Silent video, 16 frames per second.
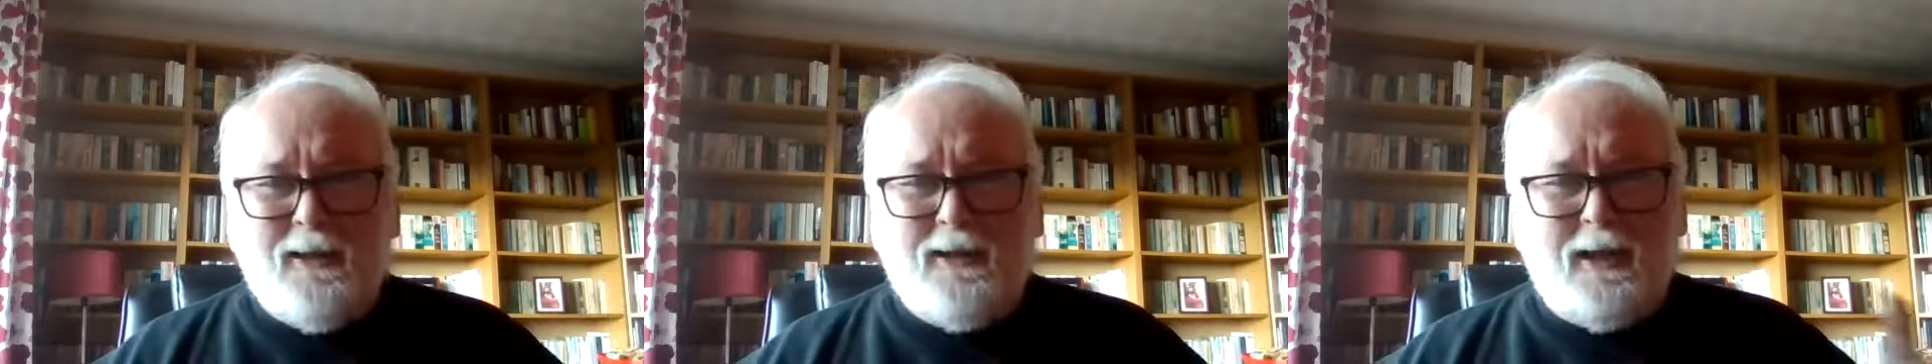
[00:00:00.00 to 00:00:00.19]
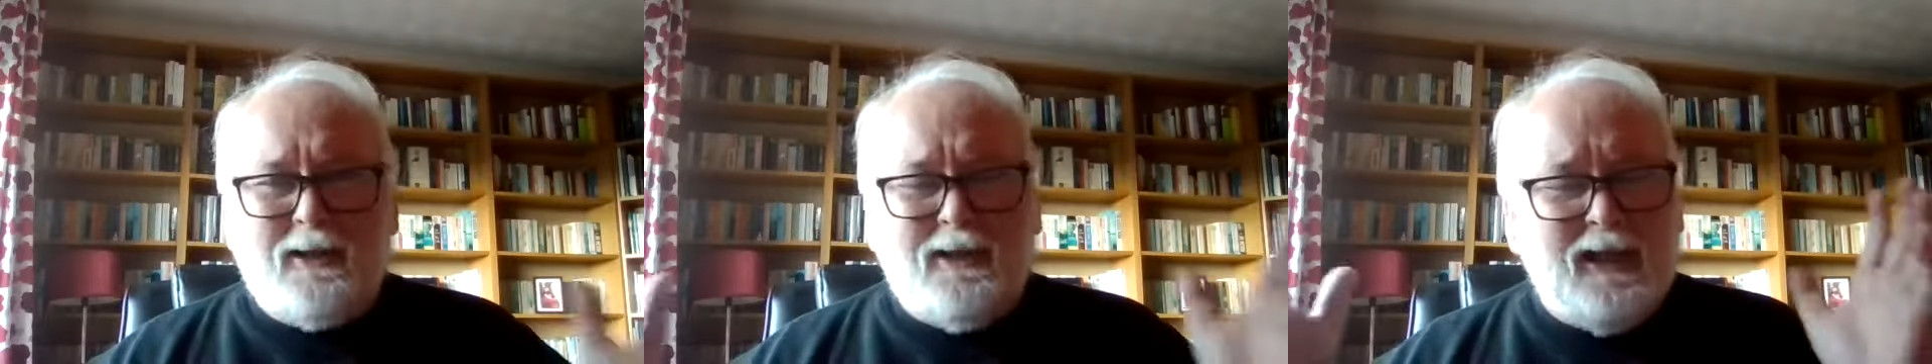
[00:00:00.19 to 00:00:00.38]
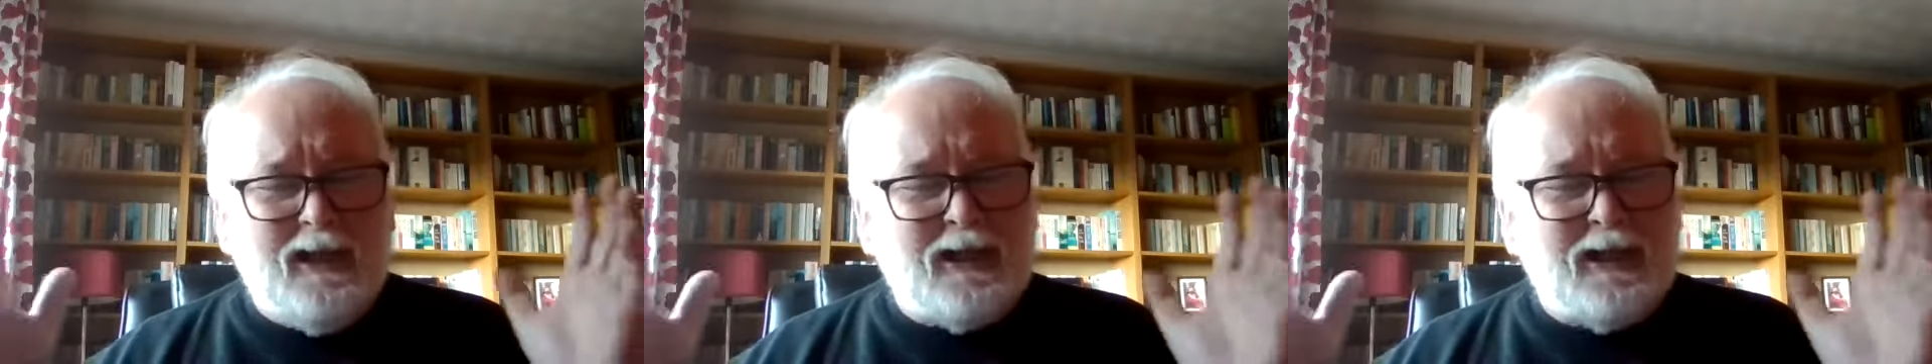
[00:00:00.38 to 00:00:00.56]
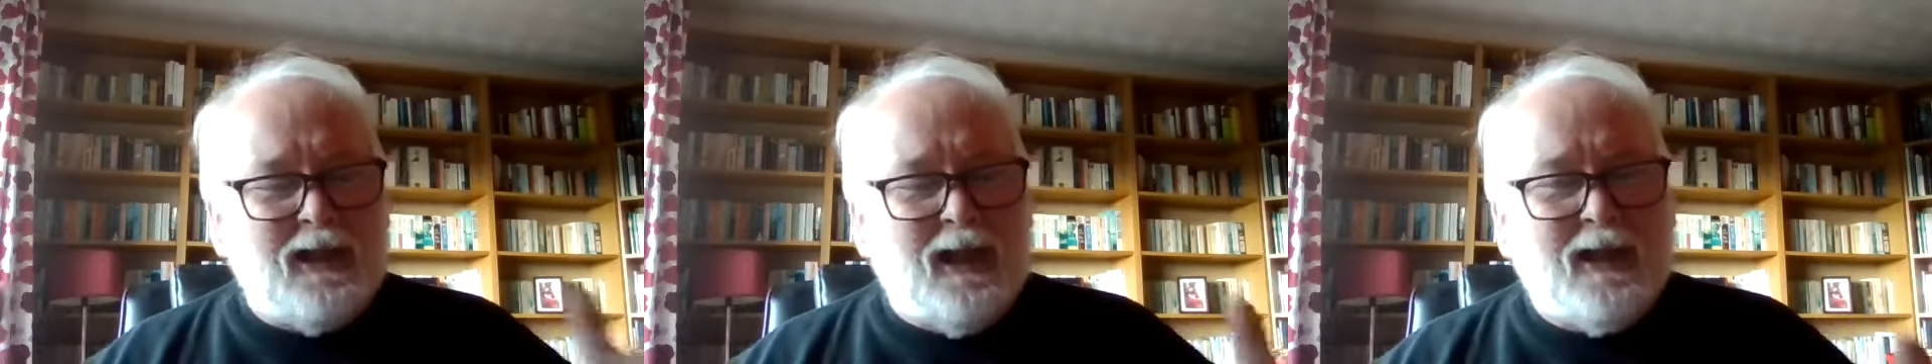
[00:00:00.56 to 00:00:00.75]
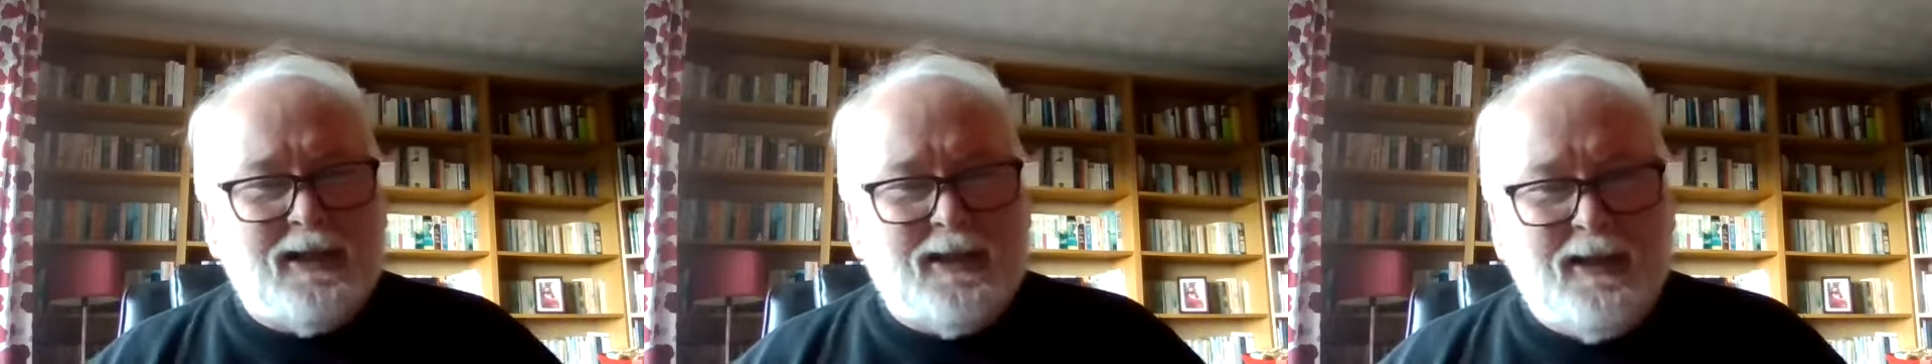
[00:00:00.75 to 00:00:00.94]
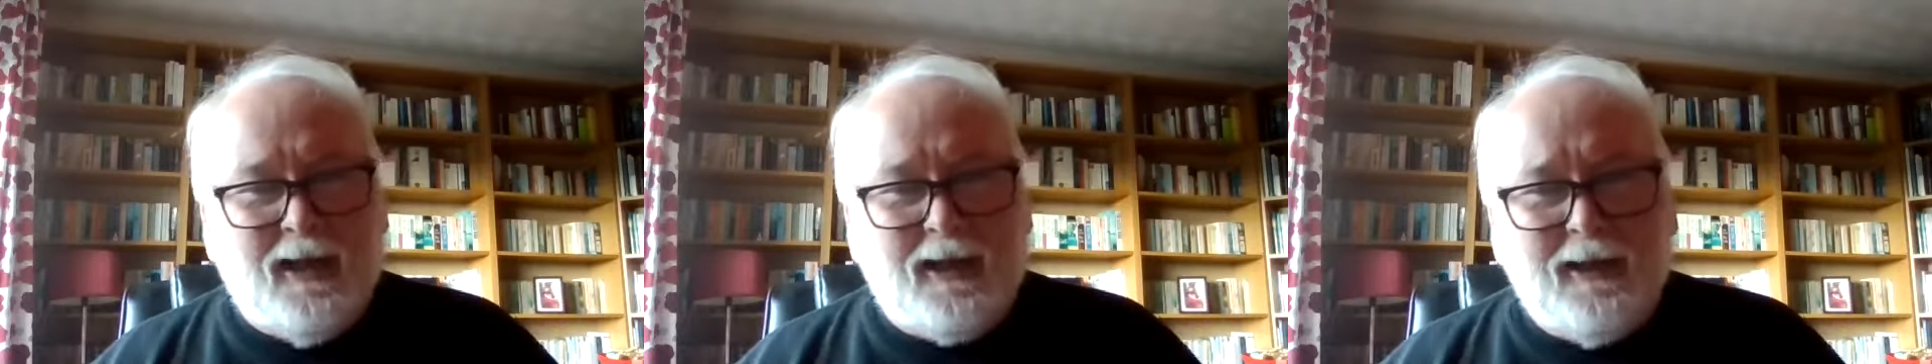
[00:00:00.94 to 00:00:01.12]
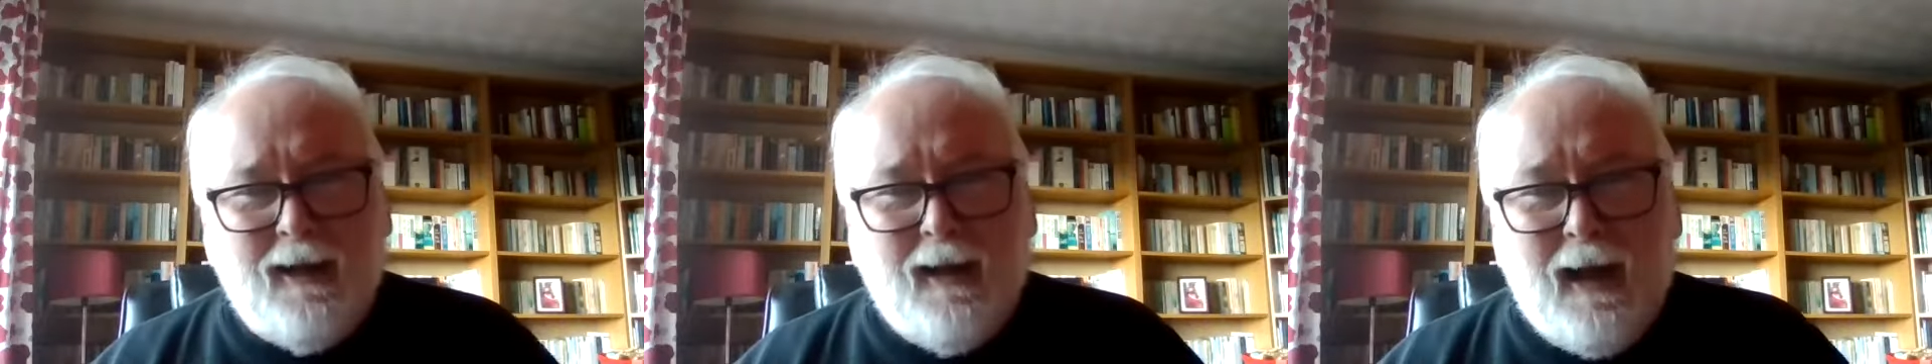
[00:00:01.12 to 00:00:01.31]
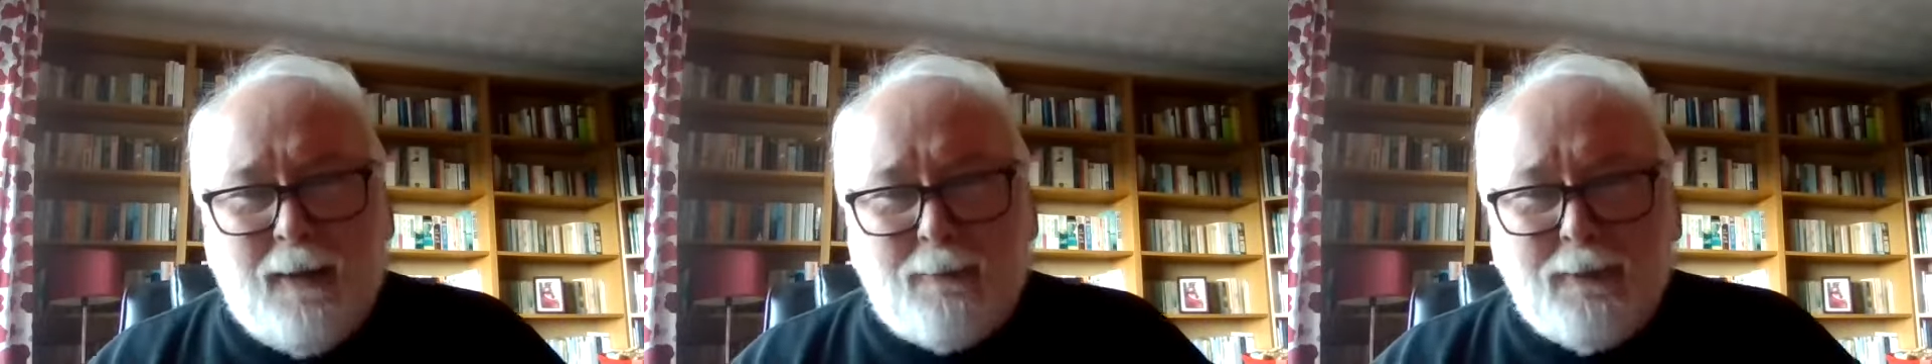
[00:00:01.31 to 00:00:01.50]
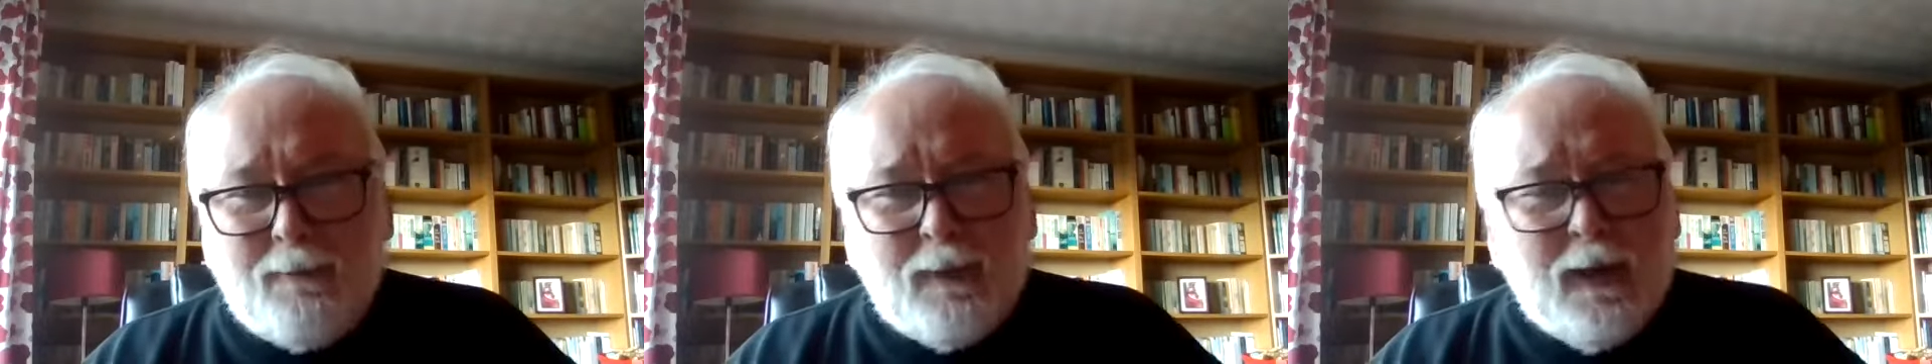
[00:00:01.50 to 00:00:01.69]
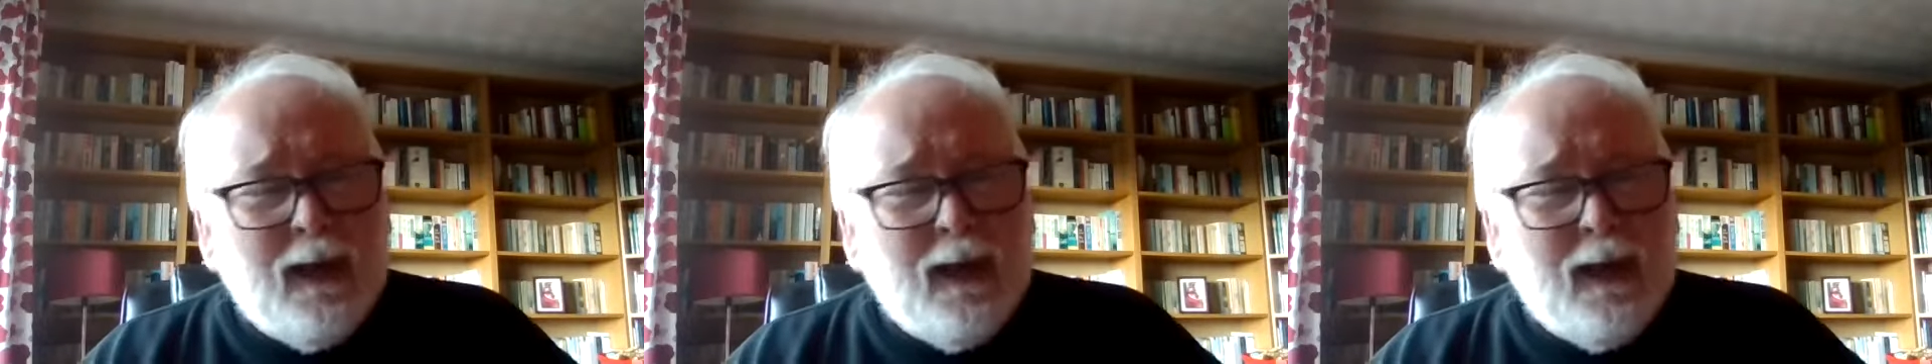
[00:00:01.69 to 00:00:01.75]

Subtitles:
that these things didn't happen.